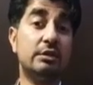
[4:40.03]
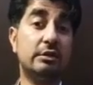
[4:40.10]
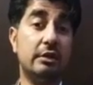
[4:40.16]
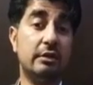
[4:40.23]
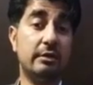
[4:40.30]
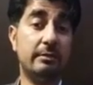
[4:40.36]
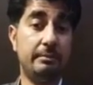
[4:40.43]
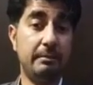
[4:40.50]

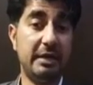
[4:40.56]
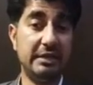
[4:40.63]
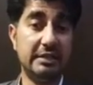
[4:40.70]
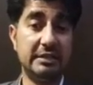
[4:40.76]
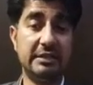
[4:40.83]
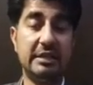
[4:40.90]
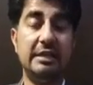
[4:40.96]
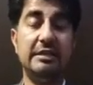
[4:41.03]
sort of major
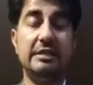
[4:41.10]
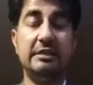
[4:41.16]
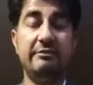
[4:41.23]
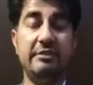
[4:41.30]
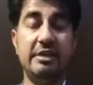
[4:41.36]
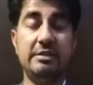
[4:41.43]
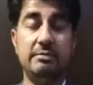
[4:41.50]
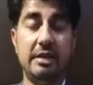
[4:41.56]
challenges
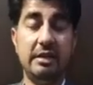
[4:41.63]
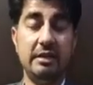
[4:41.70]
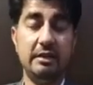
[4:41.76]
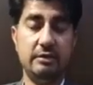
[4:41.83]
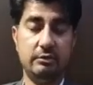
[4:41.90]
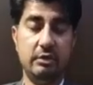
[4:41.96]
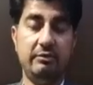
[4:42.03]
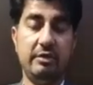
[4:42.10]
faced by
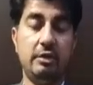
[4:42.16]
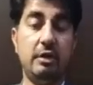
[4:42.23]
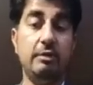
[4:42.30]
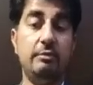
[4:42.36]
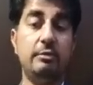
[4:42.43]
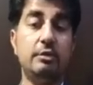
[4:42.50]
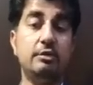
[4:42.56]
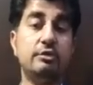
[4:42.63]
Zulfikar Ali
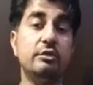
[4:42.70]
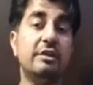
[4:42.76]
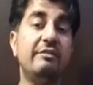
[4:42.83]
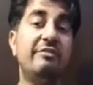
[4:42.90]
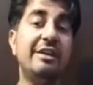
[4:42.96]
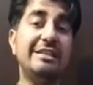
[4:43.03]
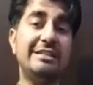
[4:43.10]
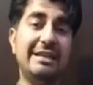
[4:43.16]
Bhutto. So the
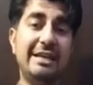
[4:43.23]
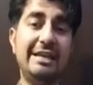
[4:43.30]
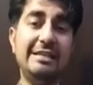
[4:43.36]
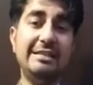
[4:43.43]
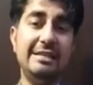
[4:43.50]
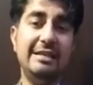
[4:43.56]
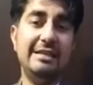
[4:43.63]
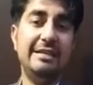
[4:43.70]
first challenge,